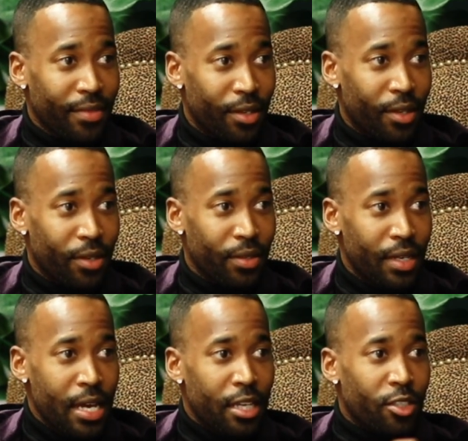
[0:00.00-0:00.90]
you know? Sure.
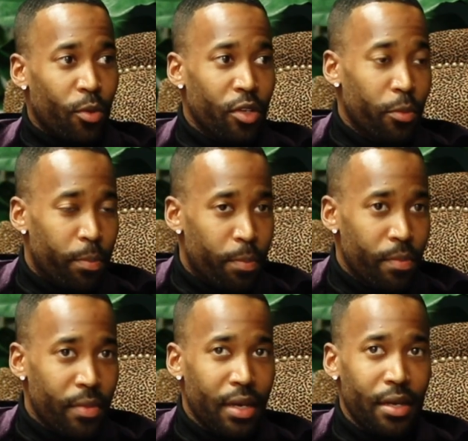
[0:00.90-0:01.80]
So when you
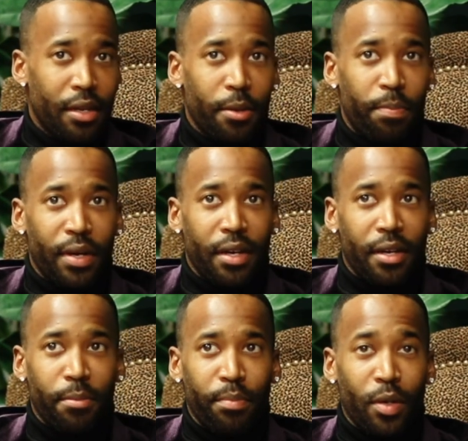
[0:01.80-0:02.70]
end up
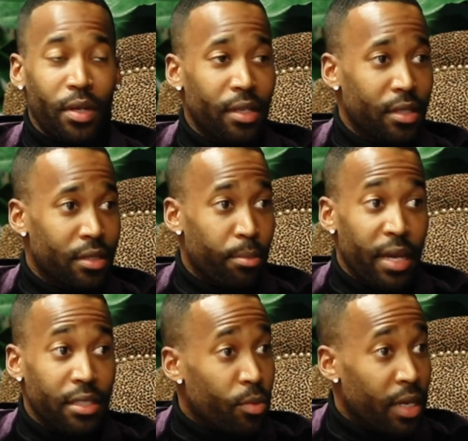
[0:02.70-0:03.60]
building these
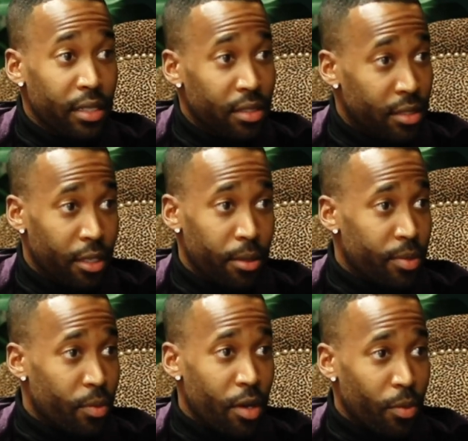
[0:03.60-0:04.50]
amazing relationships
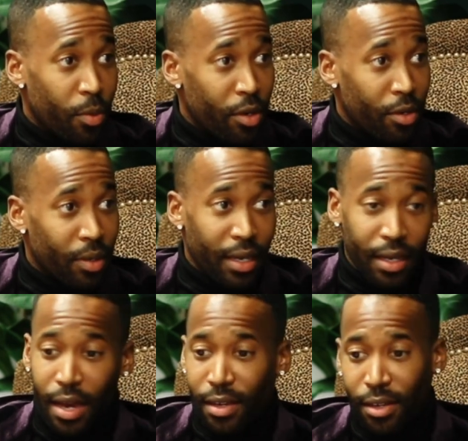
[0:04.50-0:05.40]
around the world, like
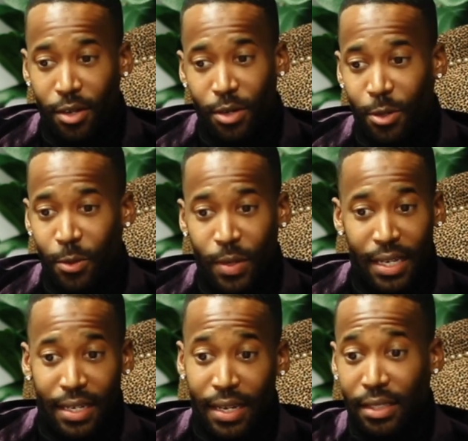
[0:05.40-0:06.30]
I can go
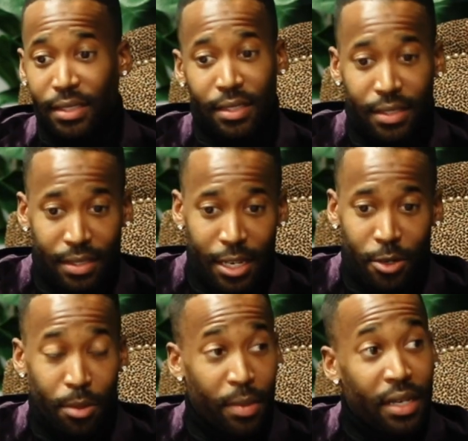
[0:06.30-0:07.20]
not just here
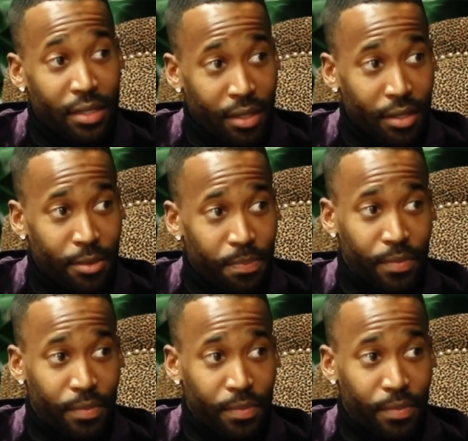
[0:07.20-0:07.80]
domestically,